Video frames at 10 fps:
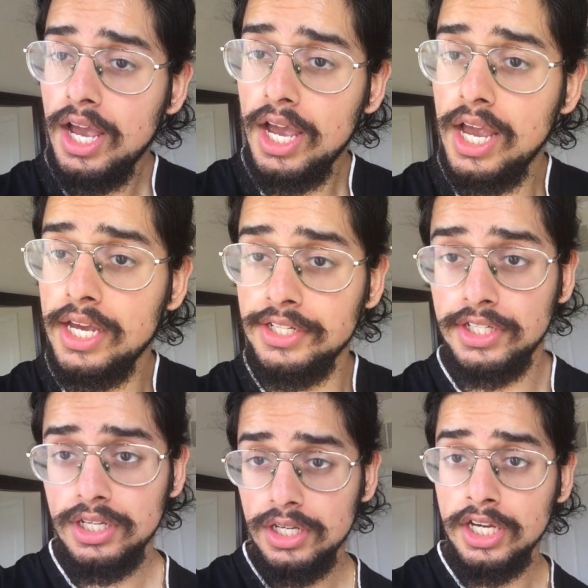And
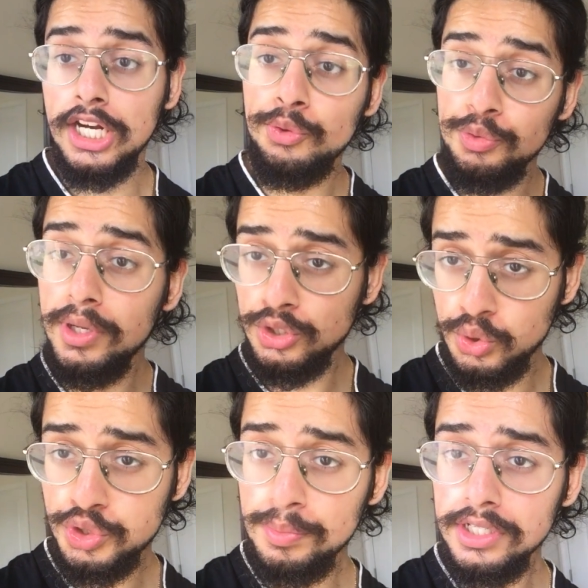connect with me on
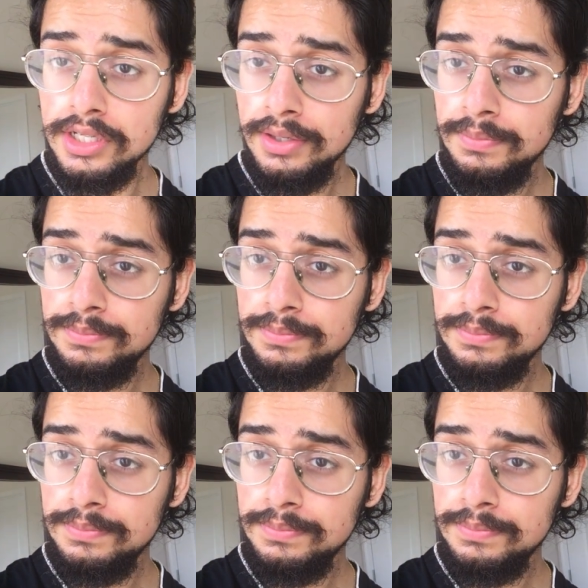social media.